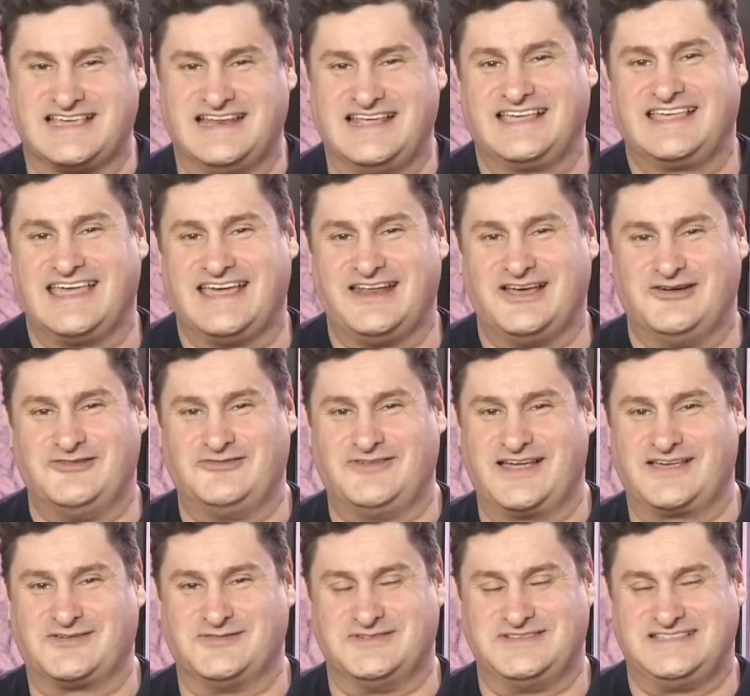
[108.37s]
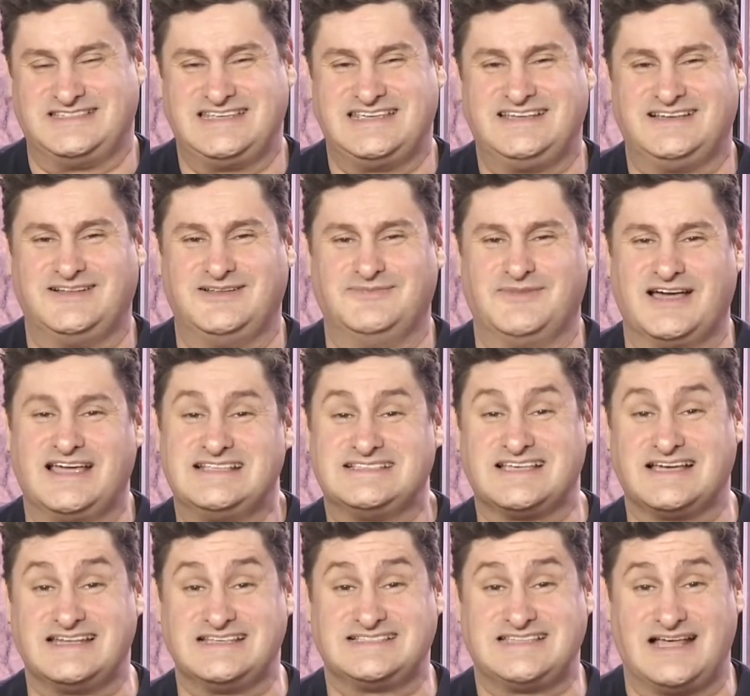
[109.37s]
gonna get a record deal. My
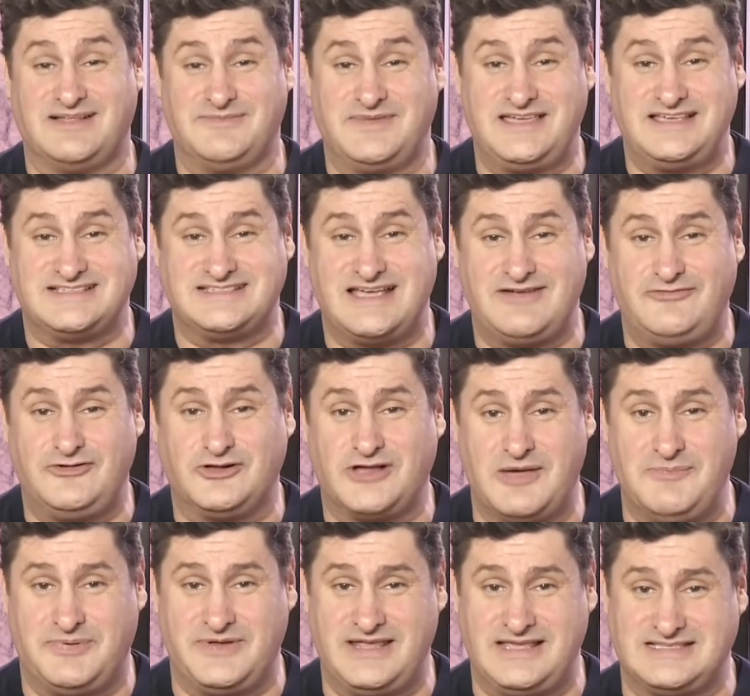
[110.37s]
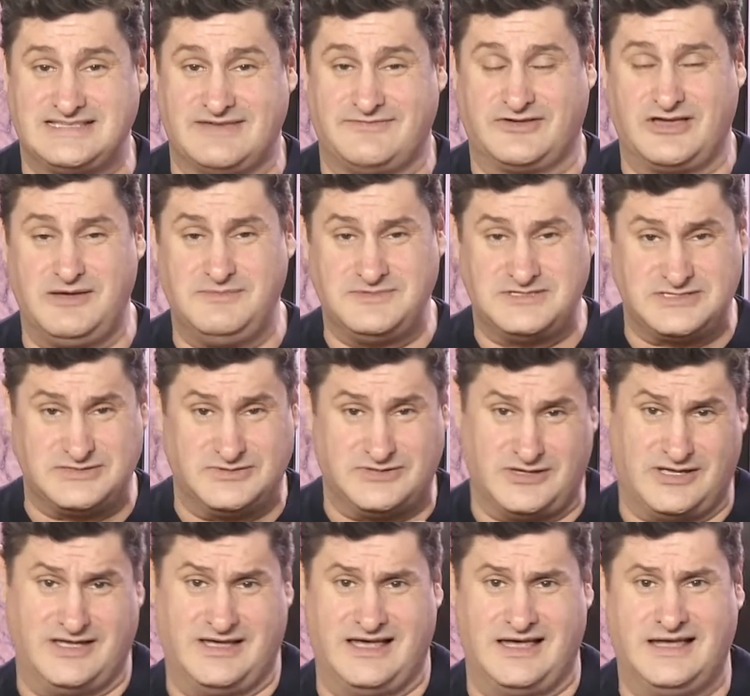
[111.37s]
insiders tell me several companies have come to
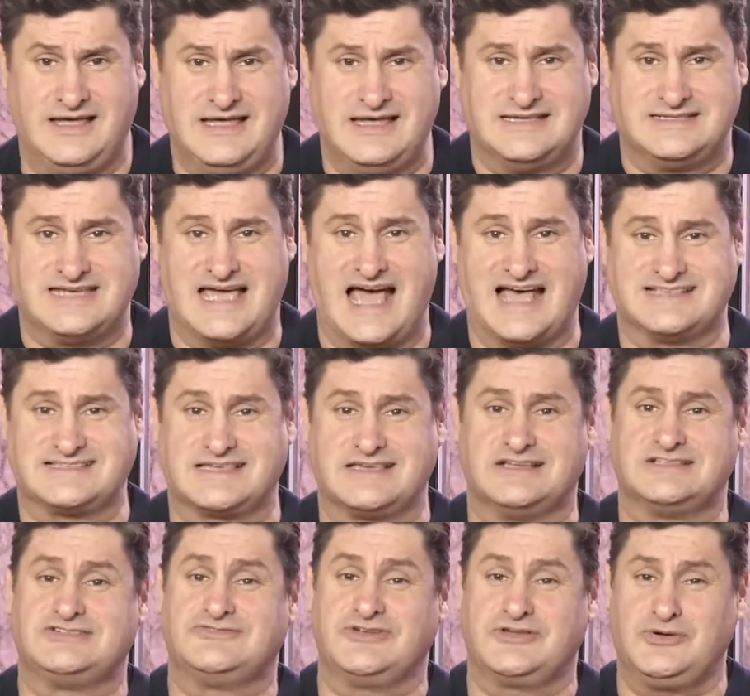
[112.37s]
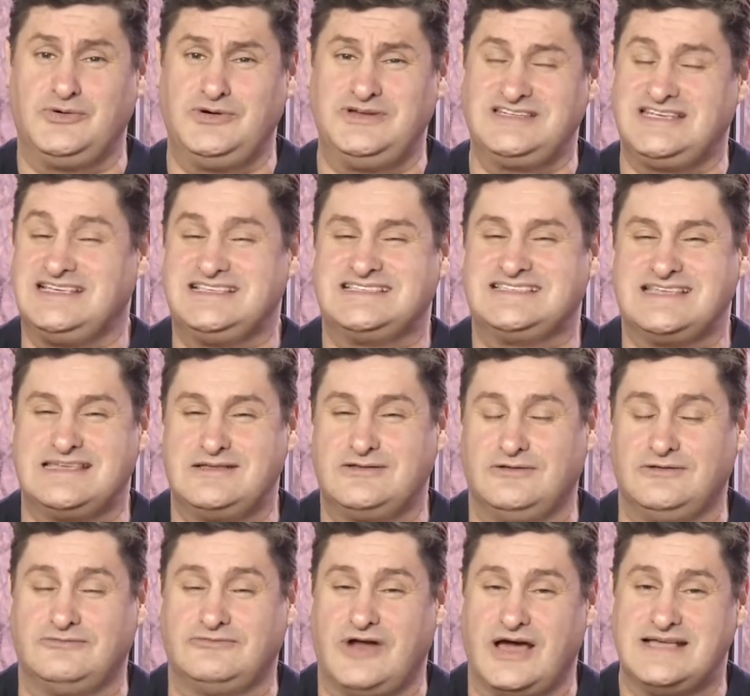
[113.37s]
her to ask her to record a
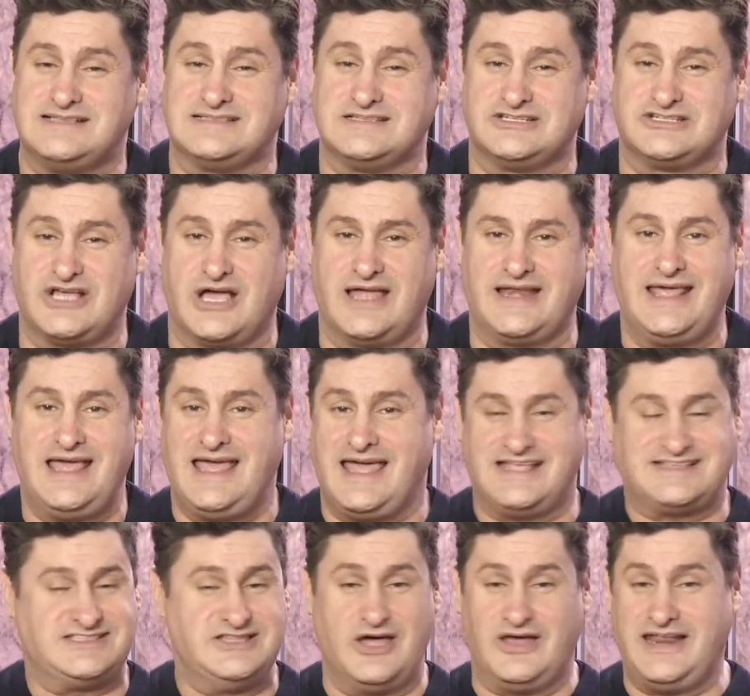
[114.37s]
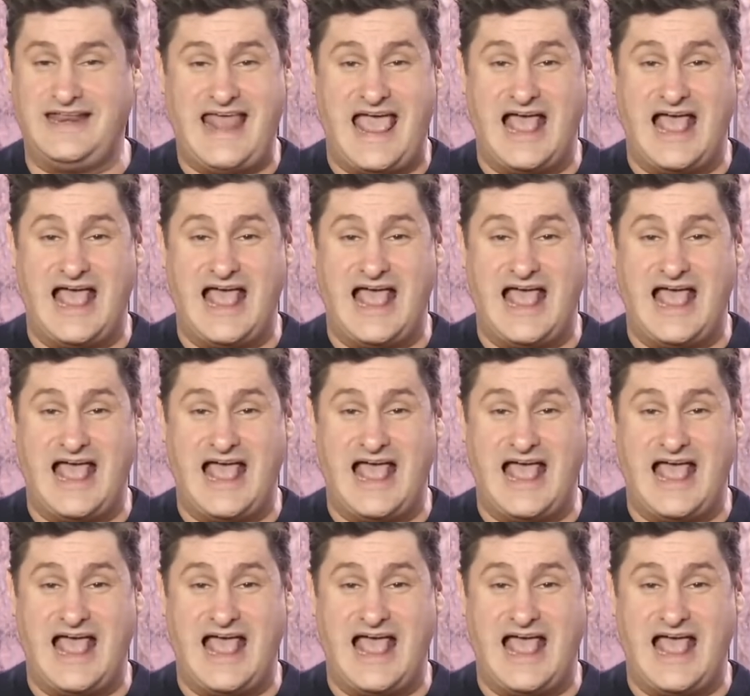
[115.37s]
single Rise and Shine. It's not an